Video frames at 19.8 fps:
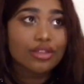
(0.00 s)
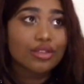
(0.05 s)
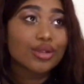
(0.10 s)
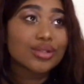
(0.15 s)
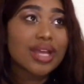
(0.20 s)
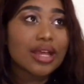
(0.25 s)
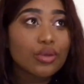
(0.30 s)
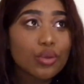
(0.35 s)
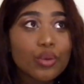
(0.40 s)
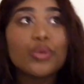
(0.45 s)
so
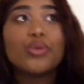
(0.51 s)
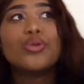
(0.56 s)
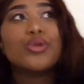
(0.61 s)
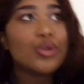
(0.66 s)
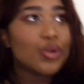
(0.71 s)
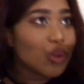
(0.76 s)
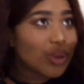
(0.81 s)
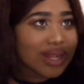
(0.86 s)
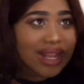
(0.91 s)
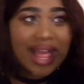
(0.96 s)
that it would
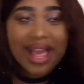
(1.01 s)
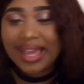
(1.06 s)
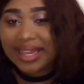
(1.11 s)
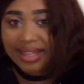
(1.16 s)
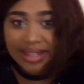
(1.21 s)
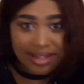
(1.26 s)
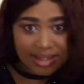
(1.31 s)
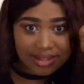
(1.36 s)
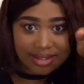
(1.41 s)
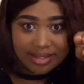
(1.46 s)
look
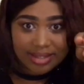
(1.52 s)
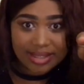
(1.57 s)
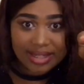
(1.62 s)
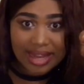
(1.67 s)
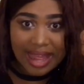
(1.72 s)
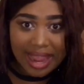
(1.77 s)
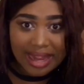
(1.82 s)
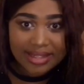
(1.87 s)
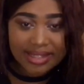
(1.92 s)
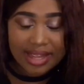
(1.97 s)
like
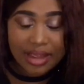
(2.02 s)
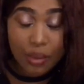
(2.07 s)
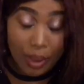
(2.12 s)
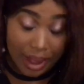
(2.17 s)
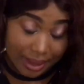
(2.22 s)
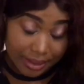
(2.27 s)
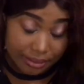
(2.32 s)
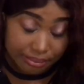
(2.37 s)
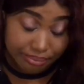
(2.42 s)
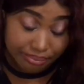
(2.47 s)
Sini height
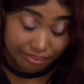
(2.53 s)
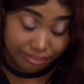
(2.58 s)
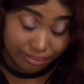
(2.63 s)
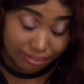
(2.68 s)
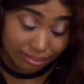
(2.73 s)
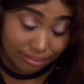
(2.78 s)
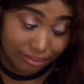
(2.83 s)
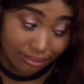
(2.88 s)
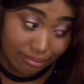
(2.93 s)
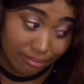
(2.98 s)
one.
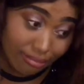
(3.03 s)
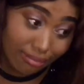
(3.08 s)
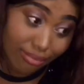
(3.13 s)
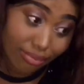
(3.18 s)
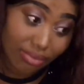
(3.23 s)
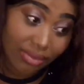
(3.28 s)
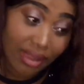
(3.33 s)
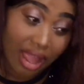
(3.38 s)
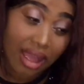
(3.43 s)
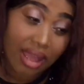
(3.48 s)

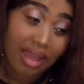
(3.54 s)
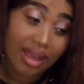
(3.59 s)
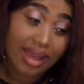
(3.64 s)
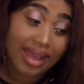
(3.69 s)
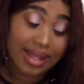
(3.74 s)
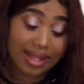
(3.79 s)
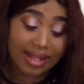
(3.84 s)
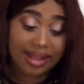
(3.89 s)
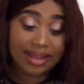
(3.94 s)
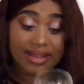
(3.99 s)

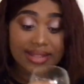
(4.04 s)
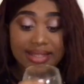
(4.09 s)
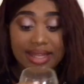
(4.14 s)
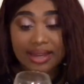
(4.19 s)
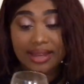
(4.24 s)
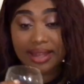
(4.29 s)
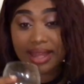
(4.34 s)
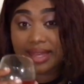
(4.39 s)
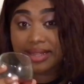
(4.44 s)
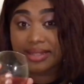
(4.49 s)
And it's like his
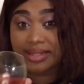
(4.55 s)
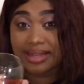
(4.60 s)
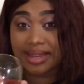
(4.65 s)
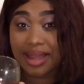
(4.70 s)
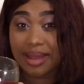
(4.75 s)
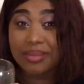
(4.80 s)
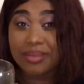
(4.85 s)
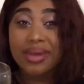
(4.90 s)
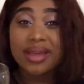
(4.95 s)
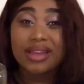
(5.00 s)
cousin.
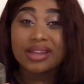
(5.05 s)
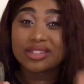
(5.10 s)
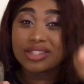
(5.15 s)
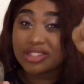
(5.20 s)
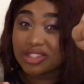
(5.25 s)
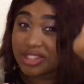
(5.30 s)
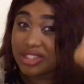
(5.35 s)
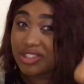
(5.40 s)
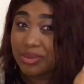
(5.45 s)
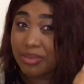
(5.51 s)
She
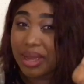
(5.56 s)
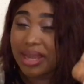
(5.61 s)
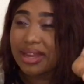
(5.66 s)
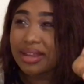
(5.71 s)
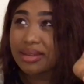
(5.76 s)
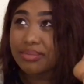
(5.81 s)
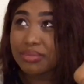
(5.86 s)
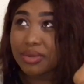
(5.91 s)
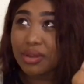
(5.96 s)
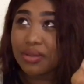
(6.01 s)
just
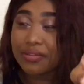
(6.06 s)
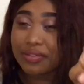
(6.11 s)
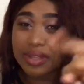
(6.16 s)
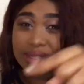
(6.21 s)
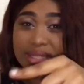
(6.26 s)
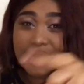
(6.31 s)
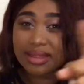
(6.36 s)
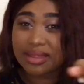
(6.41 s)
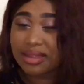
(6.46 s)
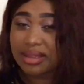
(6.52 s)
reminded me of
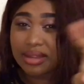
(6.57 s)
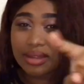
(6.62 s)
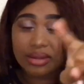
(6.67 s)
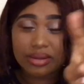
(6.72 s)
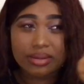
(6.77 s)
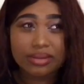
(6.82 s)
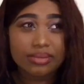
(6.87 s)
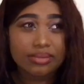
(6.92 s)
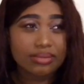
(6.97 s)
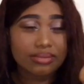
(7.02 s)
this, I think,
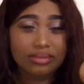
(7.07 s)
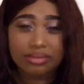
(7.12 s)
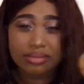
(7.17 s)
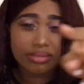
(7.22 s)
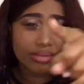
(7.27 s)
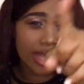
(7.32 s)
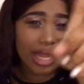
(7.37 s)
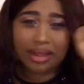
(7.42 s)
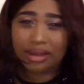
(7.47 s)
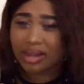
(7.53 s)

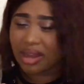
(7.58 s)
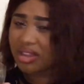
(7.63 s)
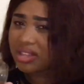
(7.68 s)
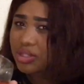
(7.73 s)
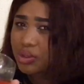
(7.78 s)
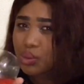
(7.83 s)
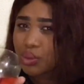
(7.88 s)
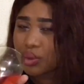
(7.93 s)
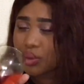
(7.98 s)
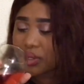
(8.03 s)
like
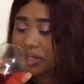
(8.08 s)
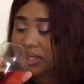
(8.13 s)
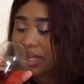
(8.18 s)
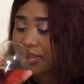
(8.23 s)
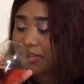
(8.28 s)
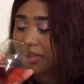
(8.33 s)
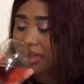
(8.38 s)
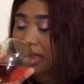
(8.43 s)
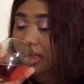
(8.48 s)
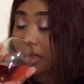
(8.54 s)
last week or
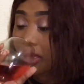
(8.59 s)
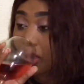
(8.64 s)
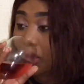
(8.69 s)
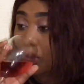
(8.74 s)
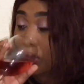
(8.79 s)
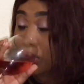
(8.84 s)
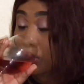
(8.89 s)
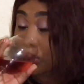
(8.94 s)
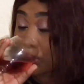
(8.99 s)
something.